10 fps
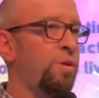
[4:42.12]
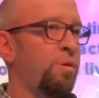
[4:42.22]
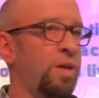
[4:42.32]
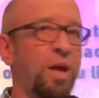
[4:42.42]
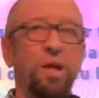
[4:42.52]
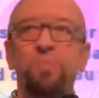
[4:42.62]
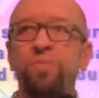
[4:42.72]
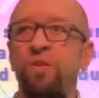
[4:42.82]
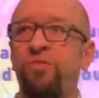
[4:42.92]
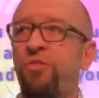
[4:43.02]
Okay?
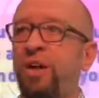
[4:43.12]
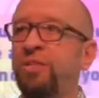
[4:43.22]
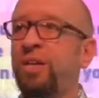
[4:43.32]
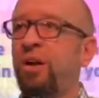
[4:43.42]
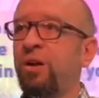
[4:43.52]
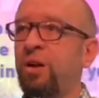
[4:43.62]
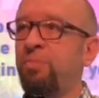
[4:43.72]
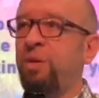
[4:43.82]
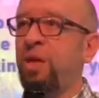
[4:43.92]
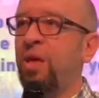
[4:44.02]
Friends that are going to
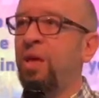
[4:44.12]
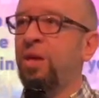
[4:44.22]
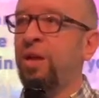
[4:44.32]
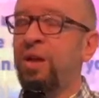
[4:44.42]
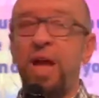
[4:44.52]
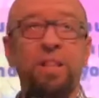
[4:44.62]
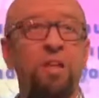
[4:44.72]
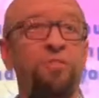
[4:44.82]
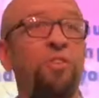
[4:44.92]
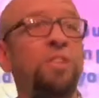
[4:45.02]
be
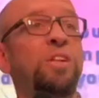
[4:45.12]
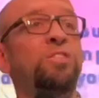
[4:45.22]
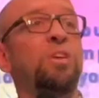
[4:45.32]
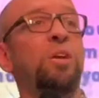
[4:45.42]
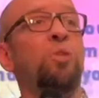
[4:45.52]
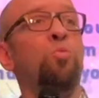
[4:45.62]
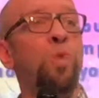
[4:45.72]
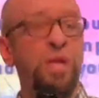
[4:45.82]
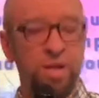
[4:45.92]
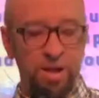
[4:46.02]
connected, friends that you're going to
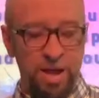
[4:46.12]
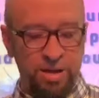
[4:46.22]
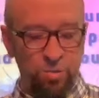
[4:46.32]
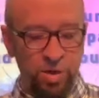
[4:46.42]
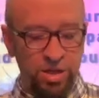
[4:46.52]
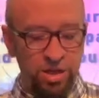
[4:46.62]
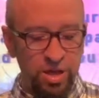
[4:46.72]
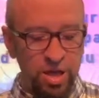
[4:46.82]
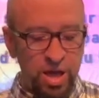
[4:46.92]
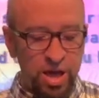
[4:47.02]
reconnect with.
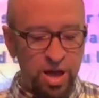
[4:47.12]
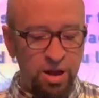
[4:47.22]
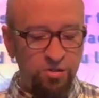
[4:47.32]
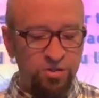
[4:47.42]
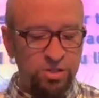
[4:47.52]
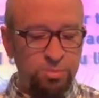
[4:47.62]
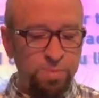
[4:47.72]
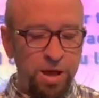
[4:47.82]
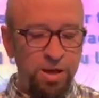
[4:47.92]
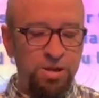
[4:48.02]
And if you're
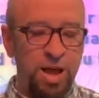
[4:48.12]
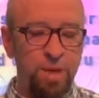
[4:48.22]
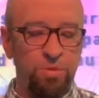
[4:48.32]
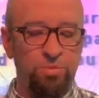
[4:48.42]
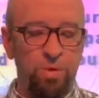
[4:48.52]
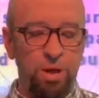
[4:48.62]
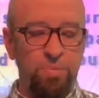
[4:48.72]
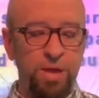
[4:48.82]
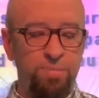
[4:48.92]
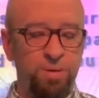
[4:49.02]
spending time with wrong
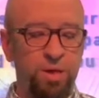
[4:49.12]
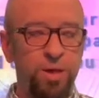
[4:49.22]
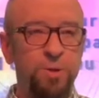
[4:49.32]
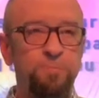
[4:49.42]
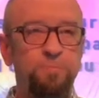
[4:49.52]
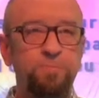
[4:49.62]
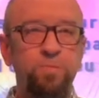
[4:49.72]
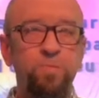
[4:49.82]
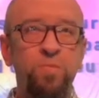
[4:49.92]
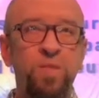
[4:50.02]
people,
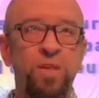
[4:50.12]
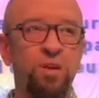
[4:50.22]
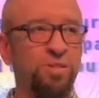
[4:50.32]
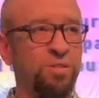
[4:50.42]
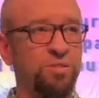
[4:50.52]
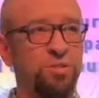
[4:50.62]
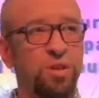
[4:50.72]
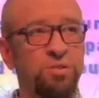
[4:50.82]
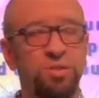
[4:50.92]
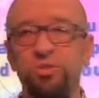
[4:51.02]
here's a
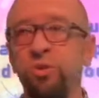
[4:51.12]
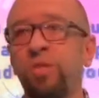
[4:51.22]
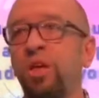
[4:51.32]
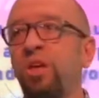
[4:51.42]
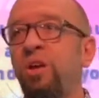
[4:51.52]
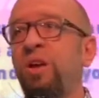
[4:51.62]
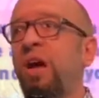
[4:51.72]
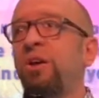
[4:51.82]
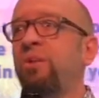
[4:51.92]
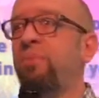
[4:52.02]
here's a truth. You're
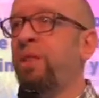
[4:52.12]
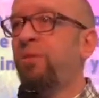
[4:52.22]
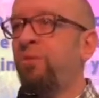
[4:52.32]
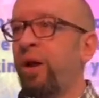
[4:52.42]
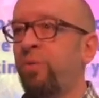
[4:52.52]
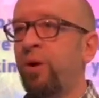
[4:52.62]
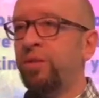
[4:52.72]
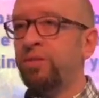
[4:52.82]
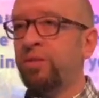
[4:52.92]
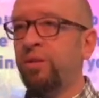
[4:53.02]
not going to meet the right
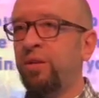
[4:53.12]
ones.